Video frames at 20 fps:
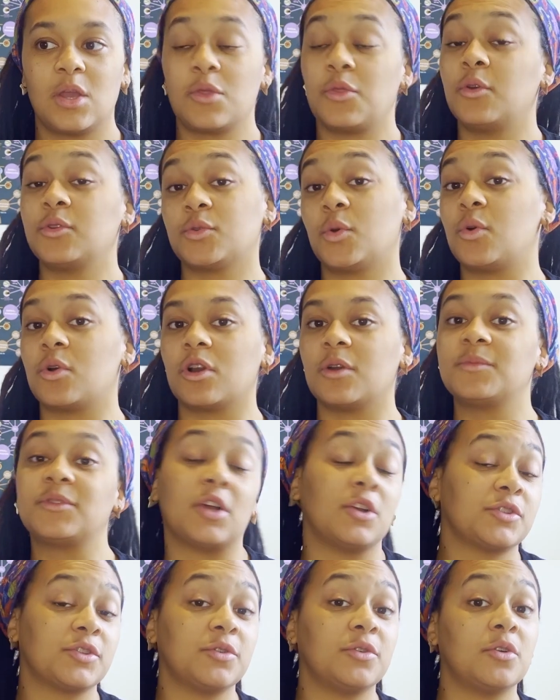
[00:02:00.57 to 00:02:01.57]
Those orbs,
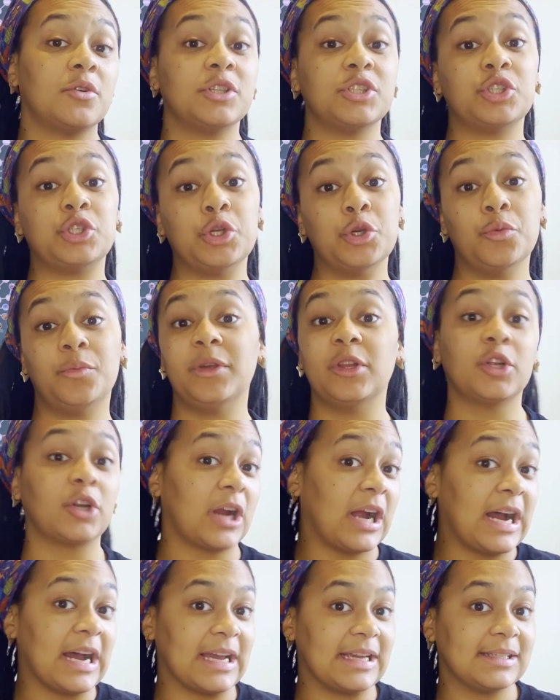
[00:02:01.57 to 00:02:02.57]
also known as
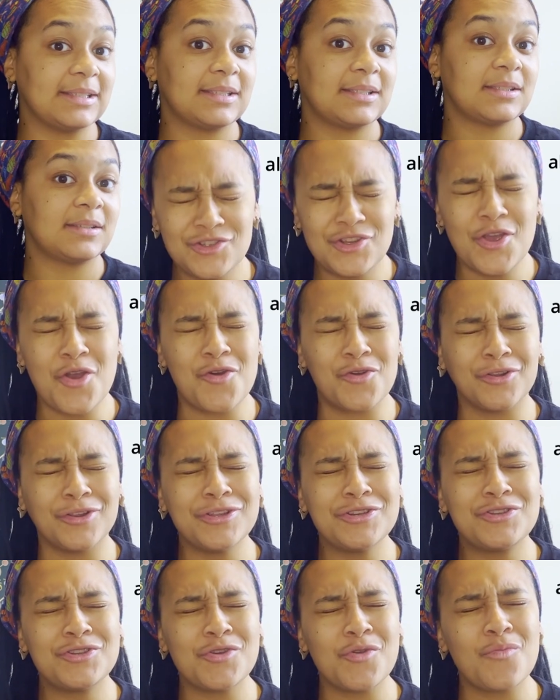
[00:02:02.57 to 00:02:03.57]
tubular eyes,
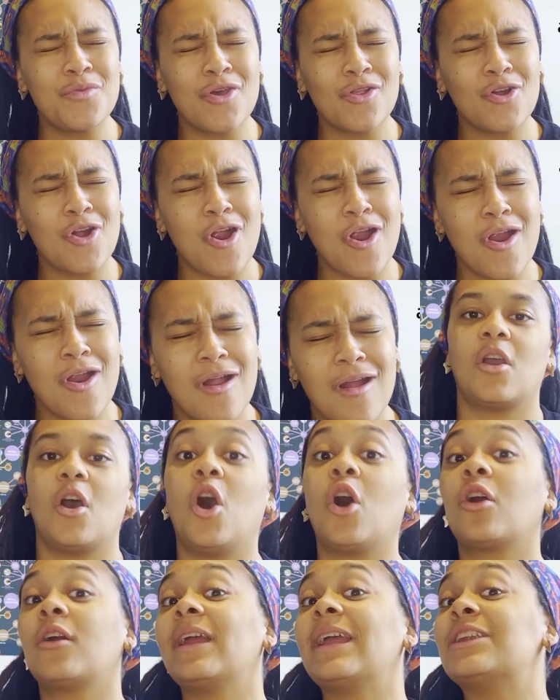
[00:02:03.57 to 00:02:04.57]
totally tubular,
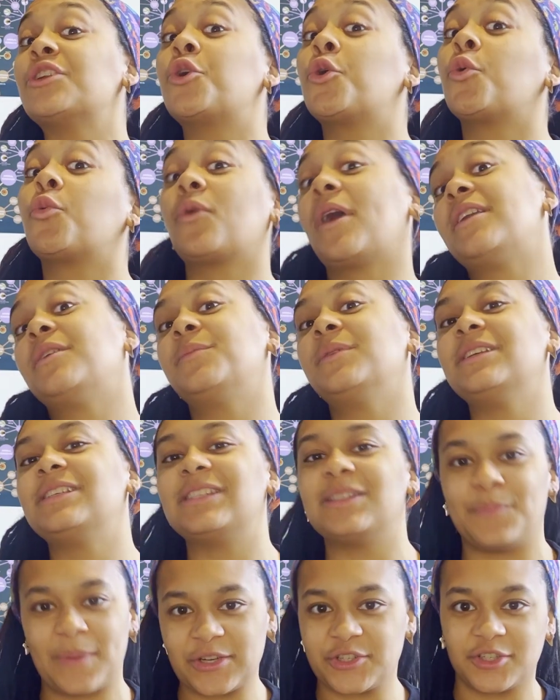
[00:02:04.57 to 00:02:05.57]
are incredibly
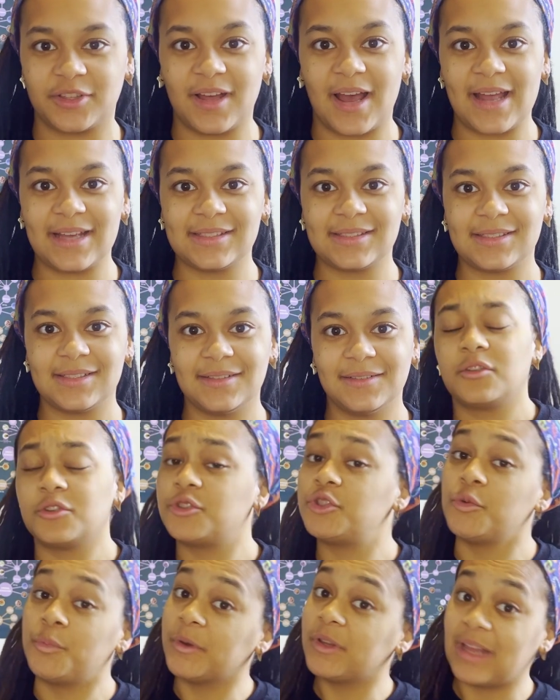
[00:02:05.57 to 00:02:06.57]
specialized. They're
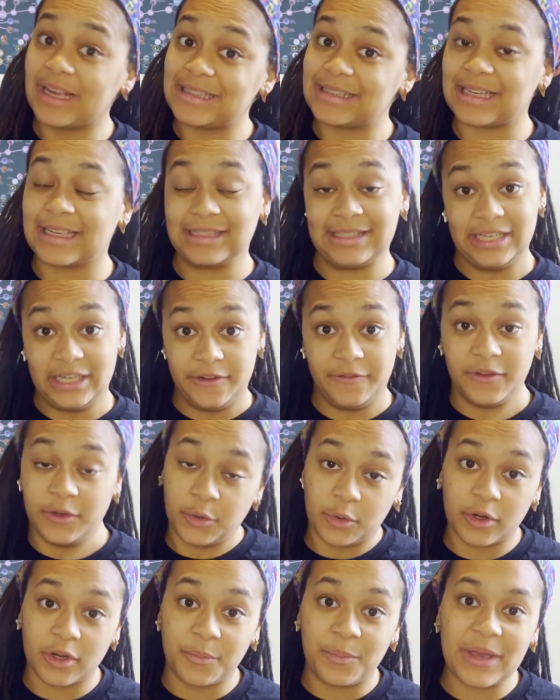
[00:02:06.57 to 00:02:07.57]
super light sensitive in
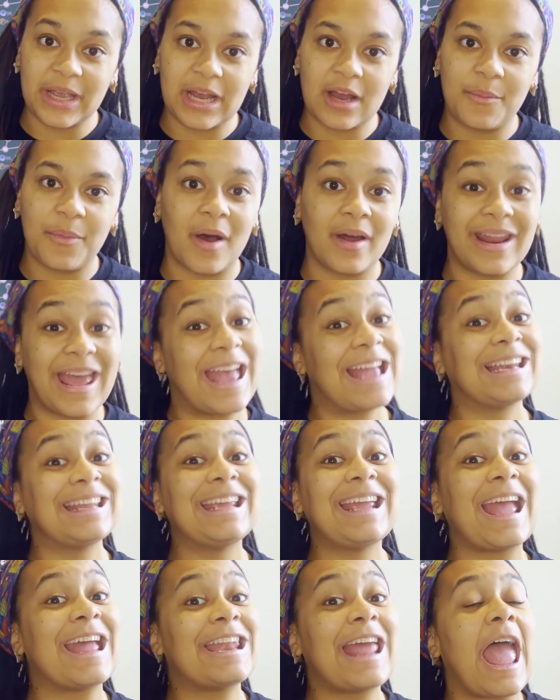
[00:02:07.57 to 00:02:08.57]
order to pick up on
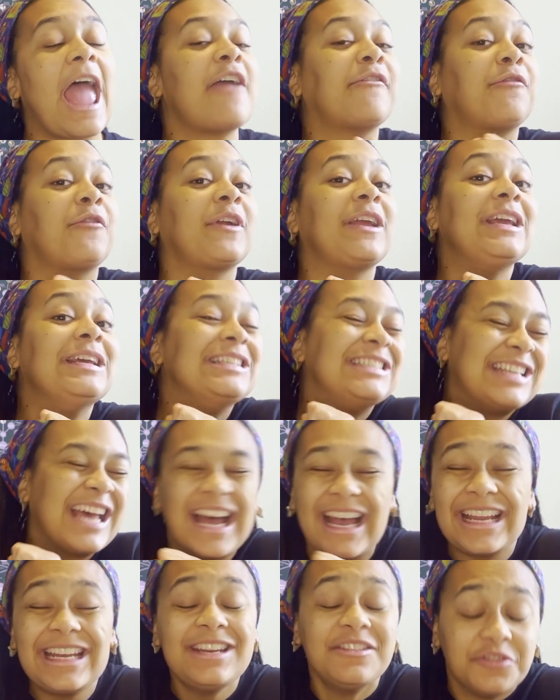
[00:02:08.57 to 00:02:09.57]
any and every
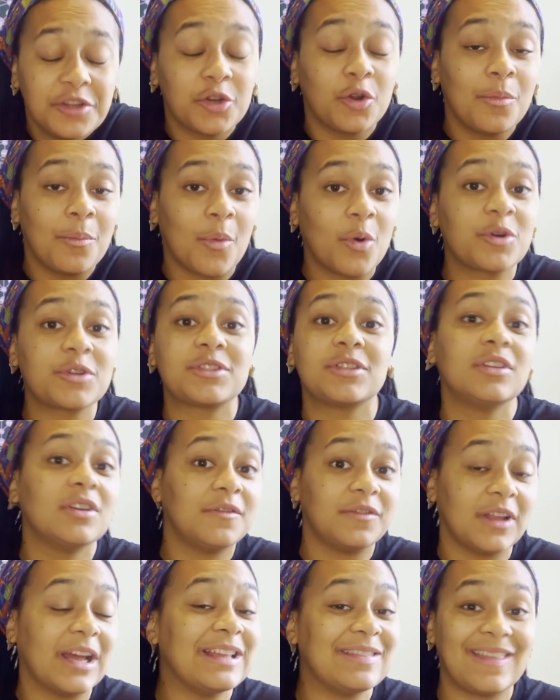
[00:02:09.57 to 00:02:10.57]
tiny little morsel
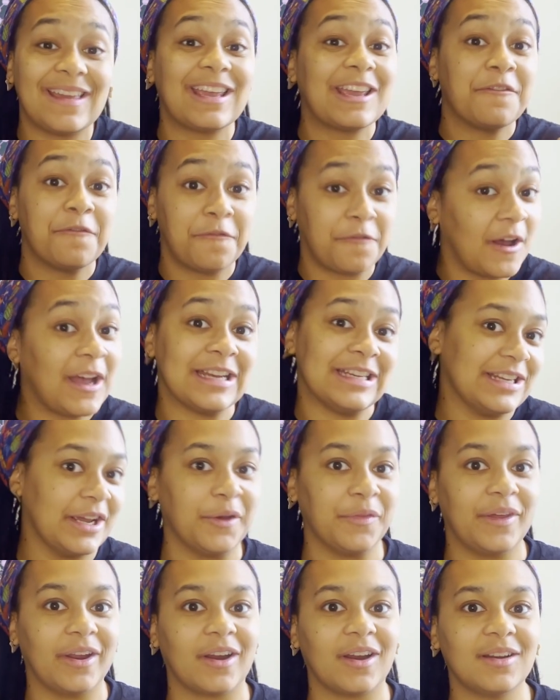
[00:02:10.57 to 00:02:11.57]
of light they can find
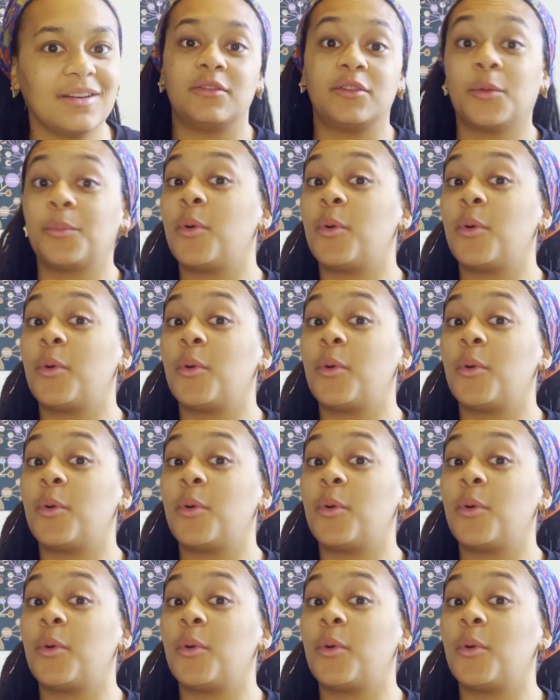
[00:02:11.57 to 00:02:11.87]
down there. They're